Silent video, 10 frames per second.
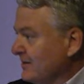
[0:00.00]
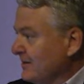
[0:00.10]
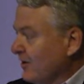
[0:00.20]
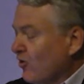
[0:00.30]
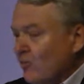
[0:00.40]

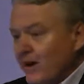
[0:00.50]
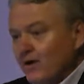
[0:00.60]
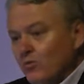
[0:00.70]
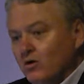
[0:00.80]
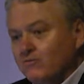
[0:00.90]
The old
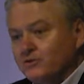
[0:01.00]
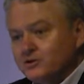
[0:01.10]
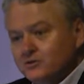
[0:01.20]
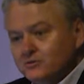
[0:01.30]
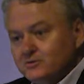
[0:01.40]
man worked for
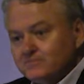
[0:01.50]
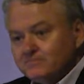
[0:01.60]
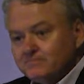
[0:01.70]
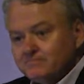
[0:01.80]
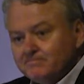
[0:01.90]
Duke
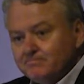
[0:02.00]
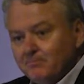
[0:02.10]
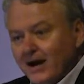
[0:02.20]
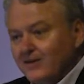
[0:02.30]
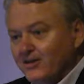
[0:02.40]

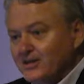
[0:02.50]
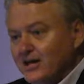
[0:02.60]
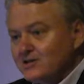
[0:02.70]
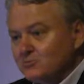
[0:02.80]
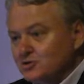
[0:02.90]
back in the
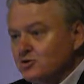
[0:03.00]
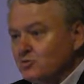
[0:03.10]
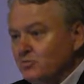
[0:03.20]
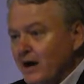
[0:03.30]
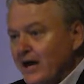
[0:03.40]
days when Duke
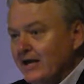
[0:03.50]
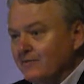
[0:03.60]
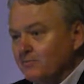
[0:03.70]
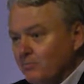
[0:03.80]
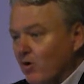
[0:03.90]
would pay
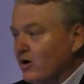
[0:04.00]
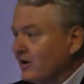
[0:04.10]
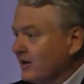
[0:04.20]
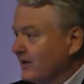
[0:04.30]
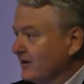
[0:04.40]
in,
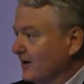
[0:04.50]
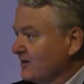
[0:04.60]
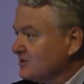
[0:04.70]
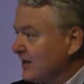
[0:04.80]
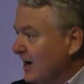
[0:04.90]
partly in uh,
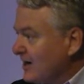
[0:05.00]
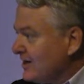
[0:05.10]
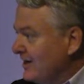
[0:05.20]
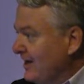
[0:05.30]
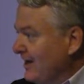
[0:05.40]
stock,
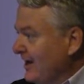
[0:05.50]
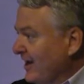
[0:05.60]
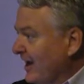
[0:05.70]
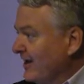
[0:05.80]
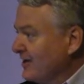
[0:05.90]

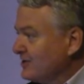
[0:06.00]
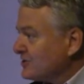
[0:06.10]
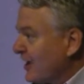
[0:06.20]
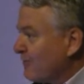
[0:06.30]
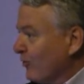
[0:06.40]
and he just
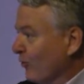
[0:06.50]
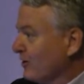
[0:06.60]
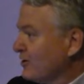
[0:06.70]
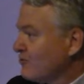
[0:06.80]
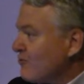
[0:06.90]
kept throwing
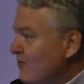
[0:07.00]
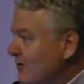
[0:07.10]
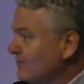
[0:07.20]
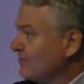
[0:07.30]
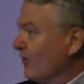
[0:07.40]
it in a drawer,
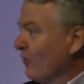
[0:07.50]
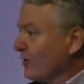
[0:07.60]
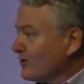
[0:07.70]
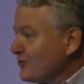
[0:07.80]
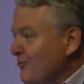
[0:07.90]
throwing it
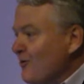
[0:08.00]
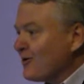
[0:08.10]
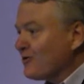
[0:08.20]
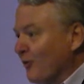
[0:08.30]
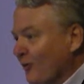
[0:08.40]
in a drawer,
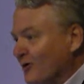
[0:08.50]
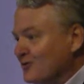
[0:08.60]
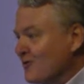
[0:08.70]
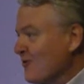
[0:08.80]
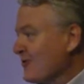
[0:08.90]
throwing it in a
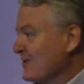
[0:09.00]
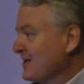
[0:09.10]
drawer.